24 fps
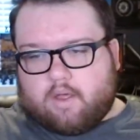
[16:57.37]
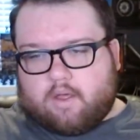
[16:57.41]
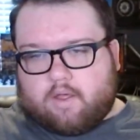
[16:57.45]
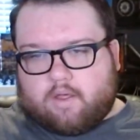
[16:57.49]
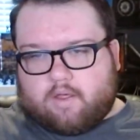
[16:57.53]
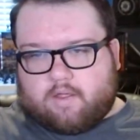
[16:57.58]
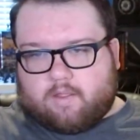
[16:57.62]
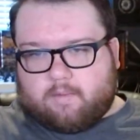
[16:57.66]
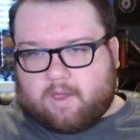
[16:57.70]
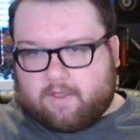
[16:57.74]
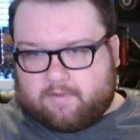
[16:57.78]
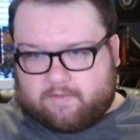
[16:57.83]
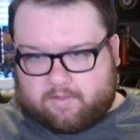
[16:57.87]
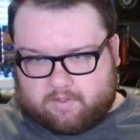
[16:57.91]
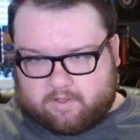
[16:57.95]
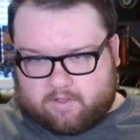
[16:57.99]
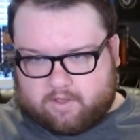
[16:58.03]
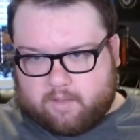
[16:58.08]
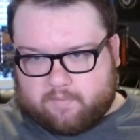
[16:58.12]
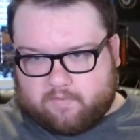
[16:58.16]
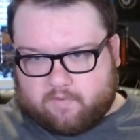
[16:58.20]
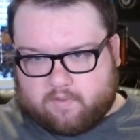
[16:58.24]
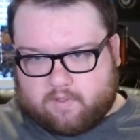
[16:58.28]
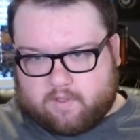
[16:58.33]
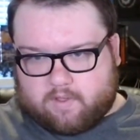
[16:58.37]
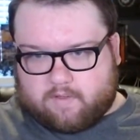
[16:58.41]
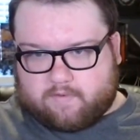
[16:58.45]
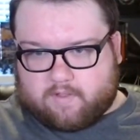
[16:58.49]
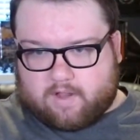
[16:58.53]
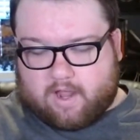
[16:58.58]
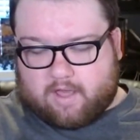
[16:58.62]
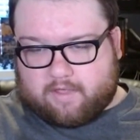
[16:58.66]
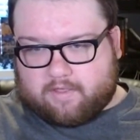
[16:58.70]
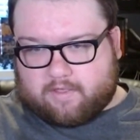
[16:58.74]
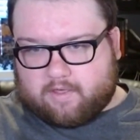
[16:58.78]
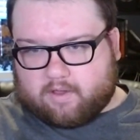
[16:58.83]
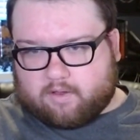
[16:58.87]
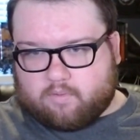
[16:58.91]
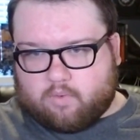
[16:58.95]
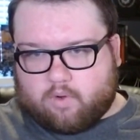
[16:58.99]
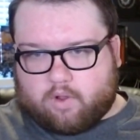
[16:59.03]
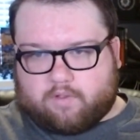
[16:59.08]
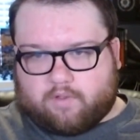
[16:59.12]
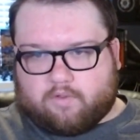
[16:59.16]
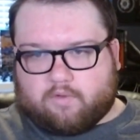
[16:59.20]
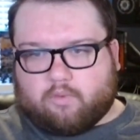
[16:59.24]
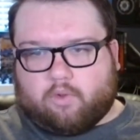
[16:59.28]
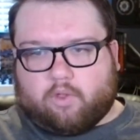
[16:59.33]
The biggest thing that comes with this, and I think
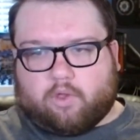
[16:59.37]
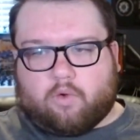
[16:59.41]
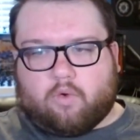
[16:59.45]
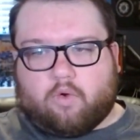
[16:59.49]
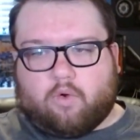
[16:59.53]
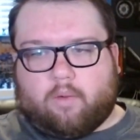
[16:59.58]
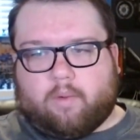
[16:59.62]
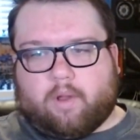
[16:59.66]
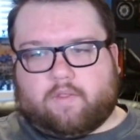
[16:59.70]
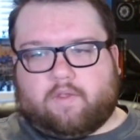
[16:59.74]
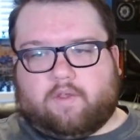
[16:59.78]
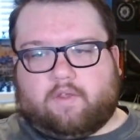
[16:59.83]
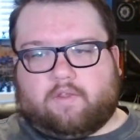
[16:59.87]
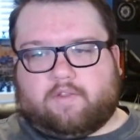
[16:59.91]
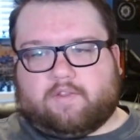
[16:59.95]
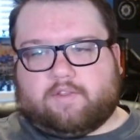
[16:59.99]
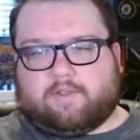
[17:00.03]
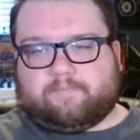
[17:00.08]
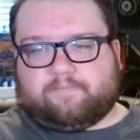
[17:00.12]
what's really cool about this,